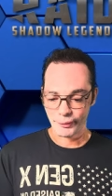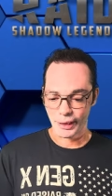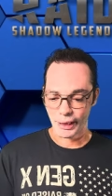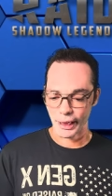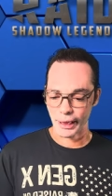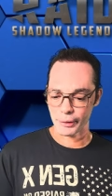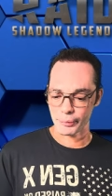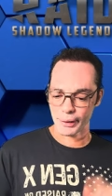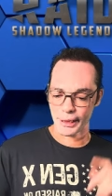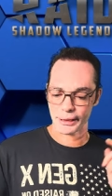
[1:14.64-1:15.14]

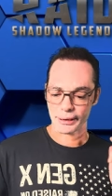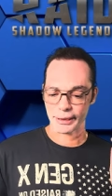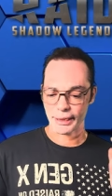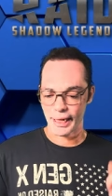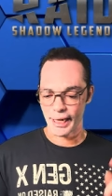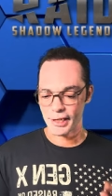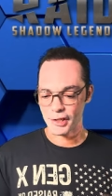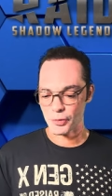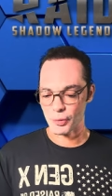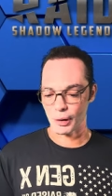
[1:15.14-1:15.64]
Anyway,
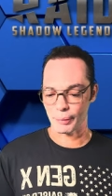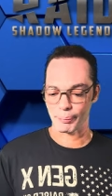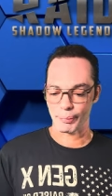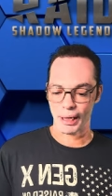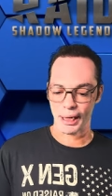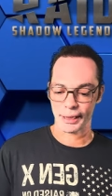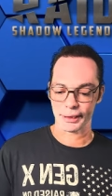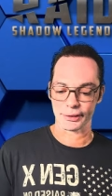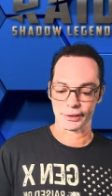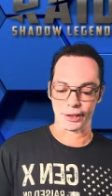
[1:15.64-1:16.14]
next one,
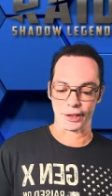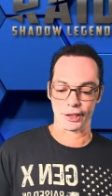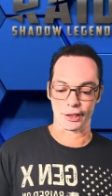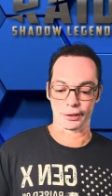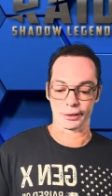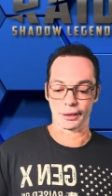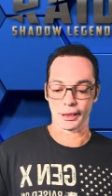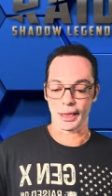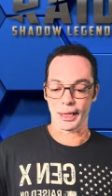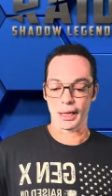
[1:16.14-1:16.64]
my
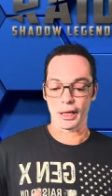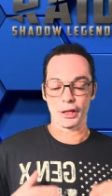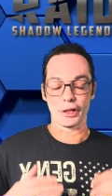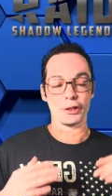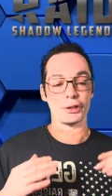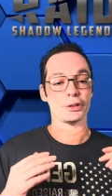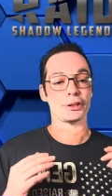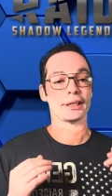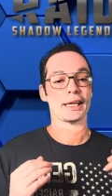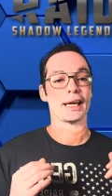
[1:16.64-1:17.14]
turn.
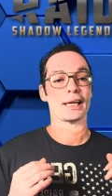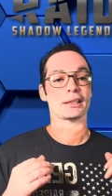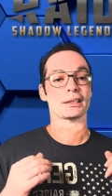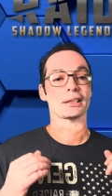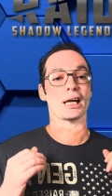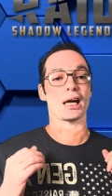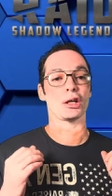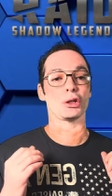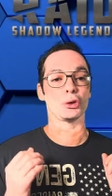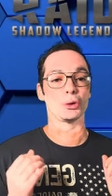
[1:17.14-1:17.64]
You
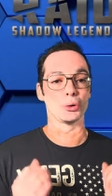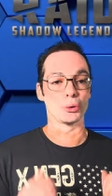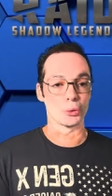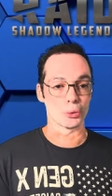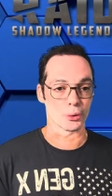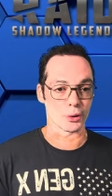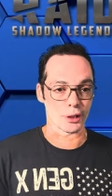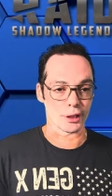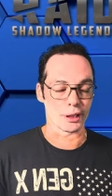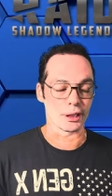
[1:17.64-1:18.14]
get
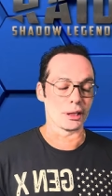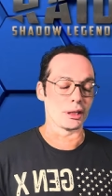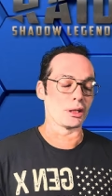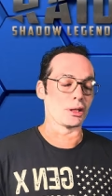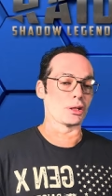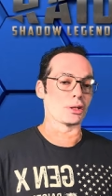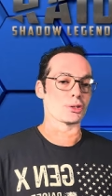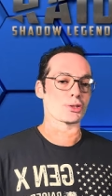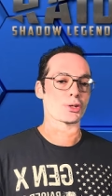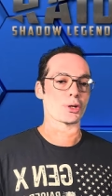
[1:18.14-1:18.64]
Alure.
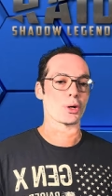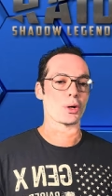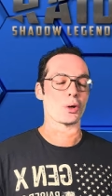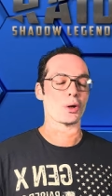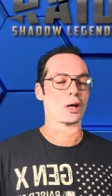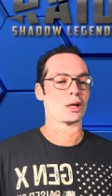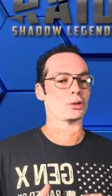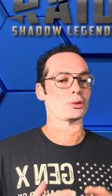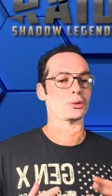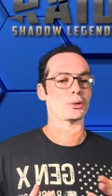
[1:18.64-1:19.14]
So
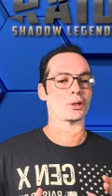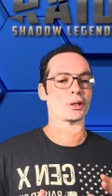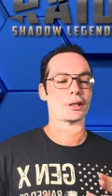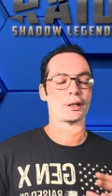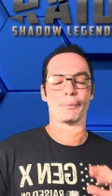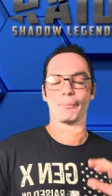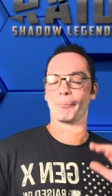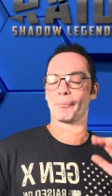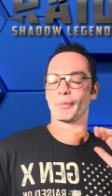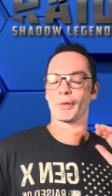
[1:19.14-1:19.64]

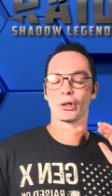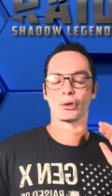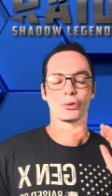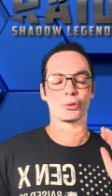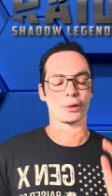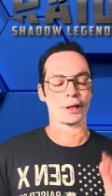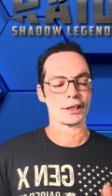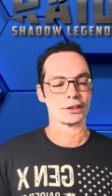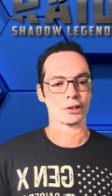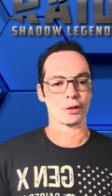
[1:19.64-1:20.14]
Alure,
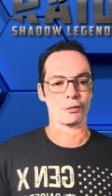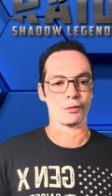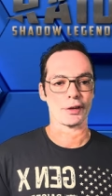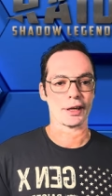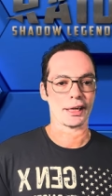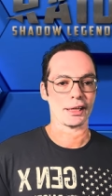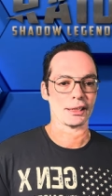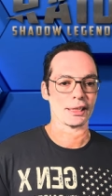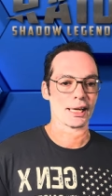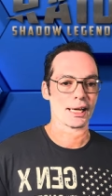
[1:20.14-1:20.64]
great on
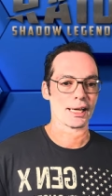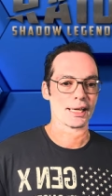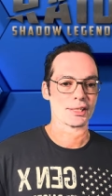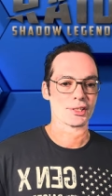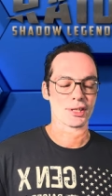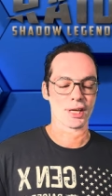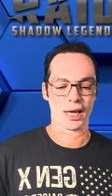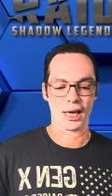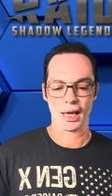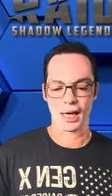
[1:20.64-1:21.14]
Fire
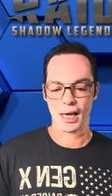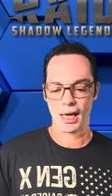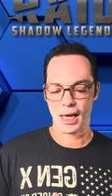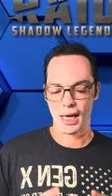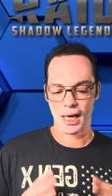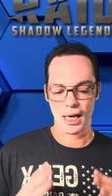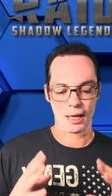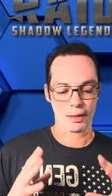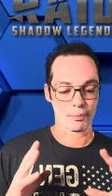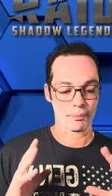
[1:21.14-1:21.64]
Knight,
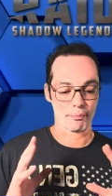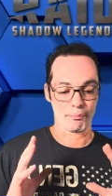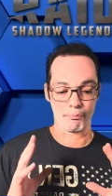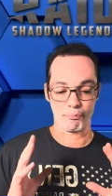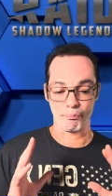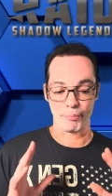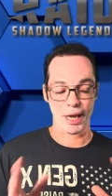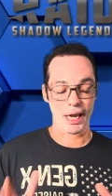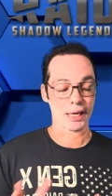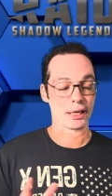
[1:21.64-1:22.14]
uh,
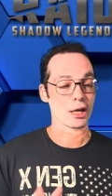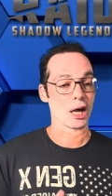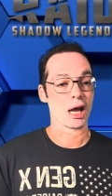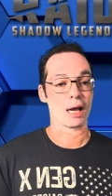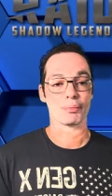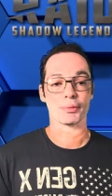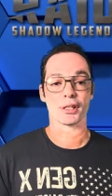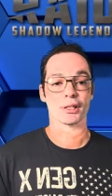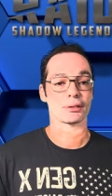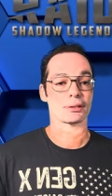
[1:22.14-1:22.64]
big
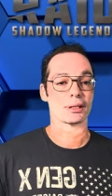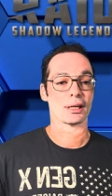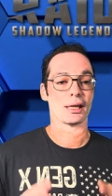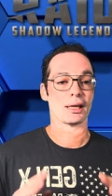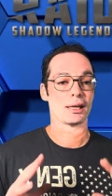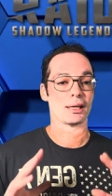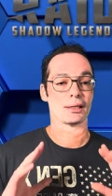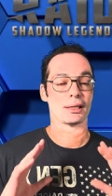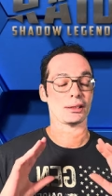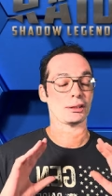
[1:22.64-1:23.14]
option.
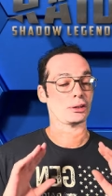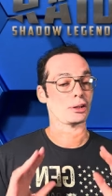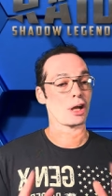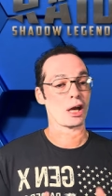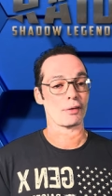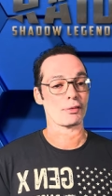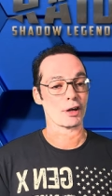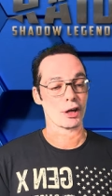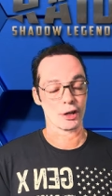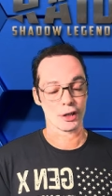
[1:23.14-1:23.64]
Uh, I
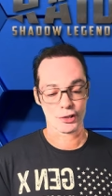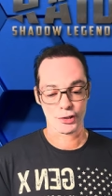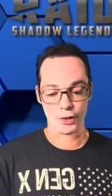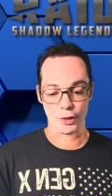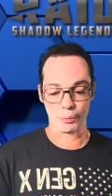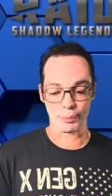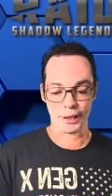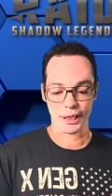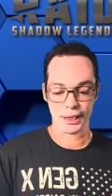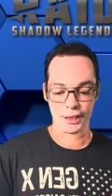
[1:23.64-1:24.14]
love her
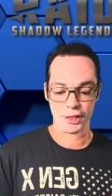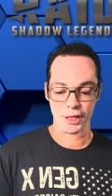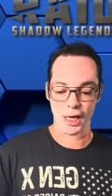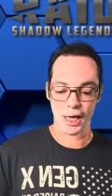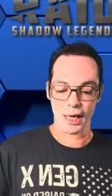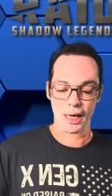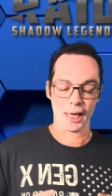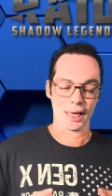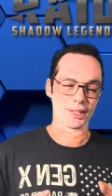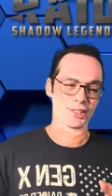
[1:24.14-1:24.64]
so much.
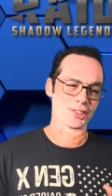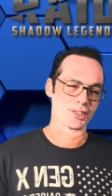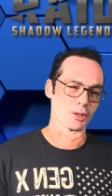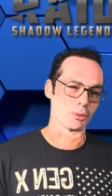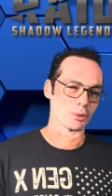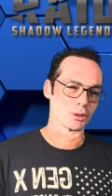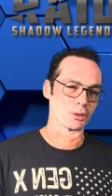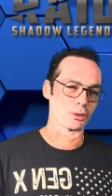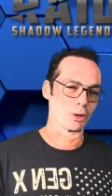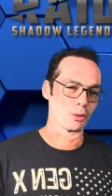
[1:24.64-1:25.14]
I still
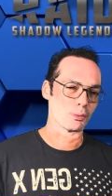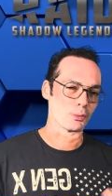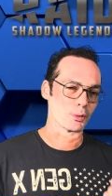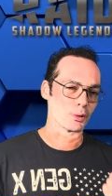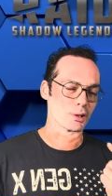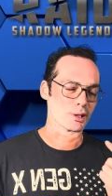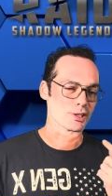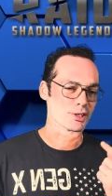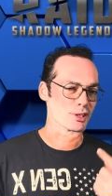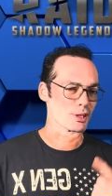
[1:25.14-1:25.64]
would go
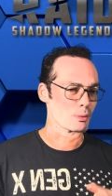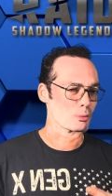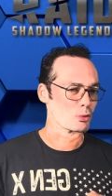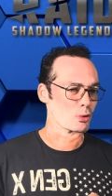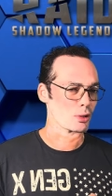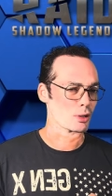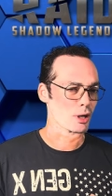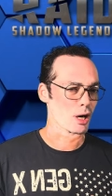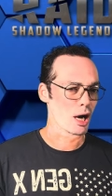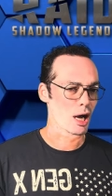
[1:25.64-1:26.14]
for Sun
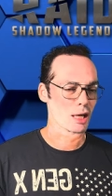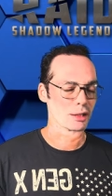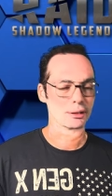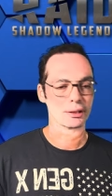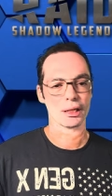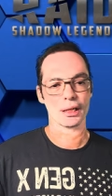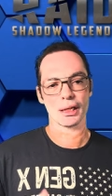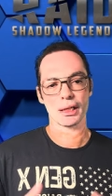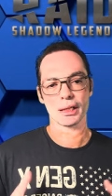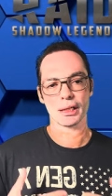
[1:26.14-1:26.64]
Wukong
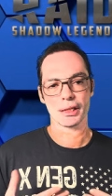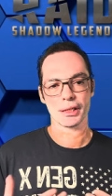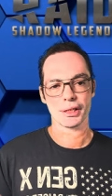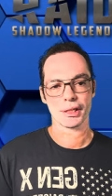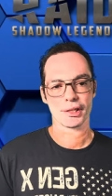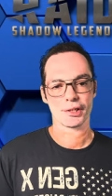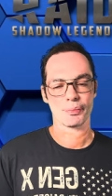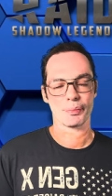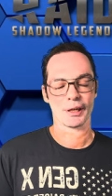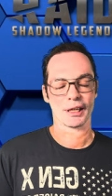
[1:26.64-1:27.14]

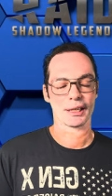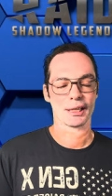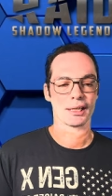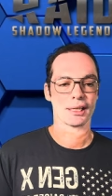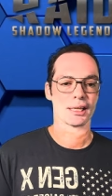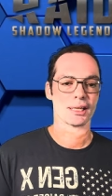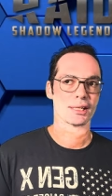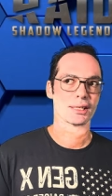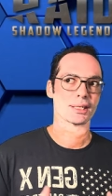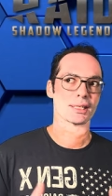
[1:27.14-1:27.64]
just
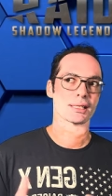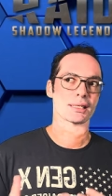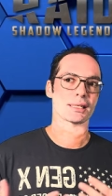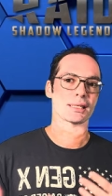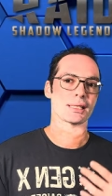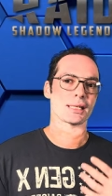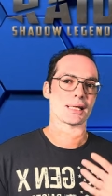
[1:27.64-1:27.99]
because